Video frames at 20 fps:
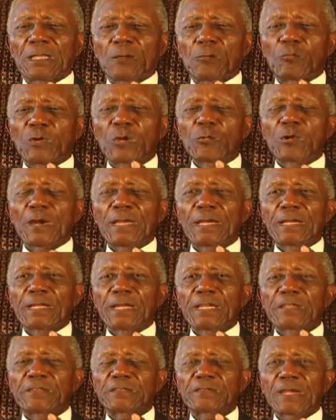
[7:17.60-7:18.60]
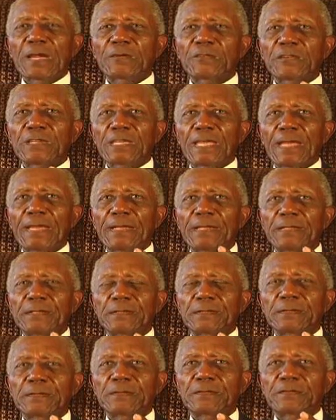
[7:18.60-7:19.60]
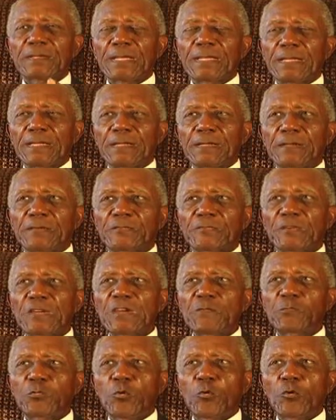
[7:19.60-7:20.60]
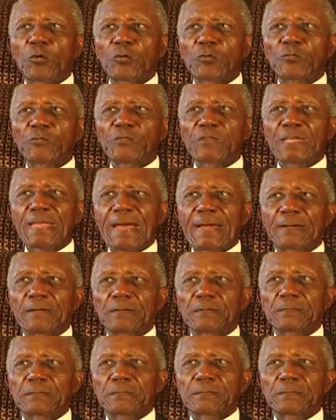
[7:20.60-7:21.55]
We were in a segregated city, Shreveport, Louisiana,